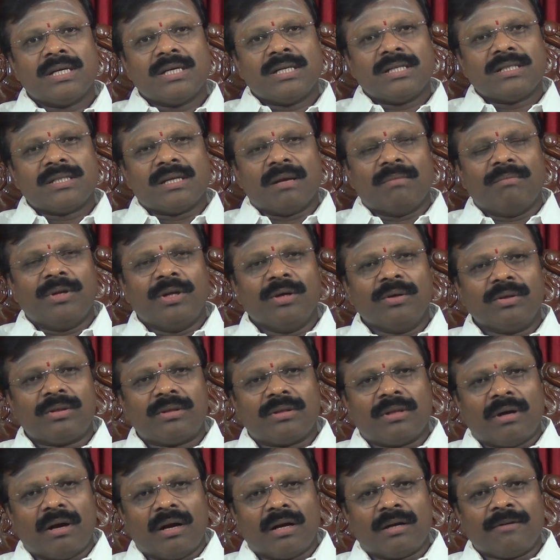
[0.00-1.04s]
Some new
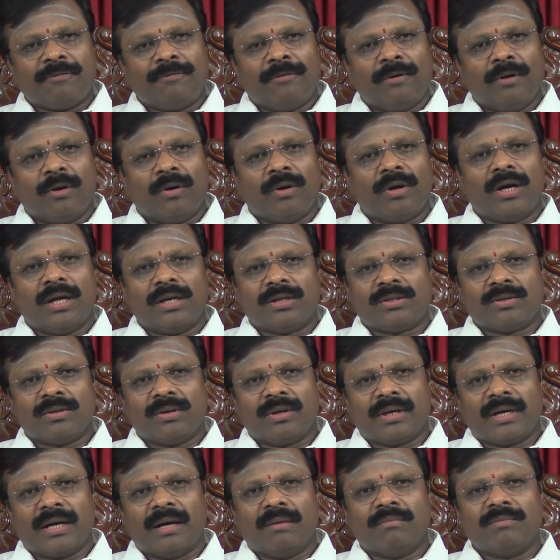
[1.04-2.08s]
thought flow
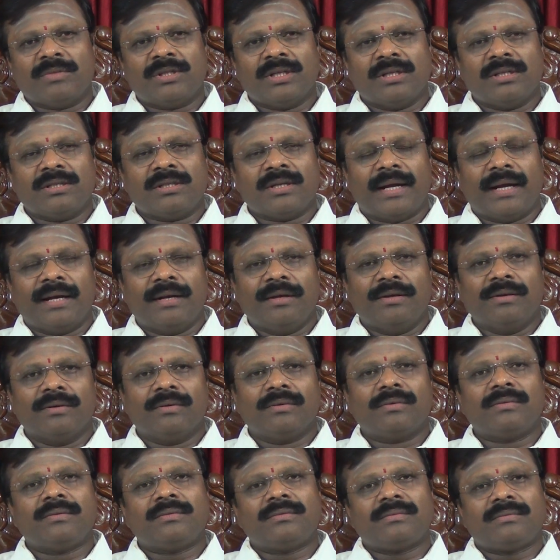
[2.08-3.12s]
also comes inside
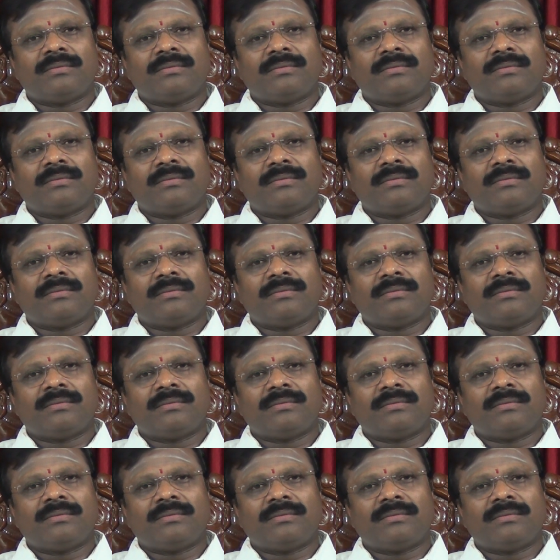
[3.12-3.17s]
you.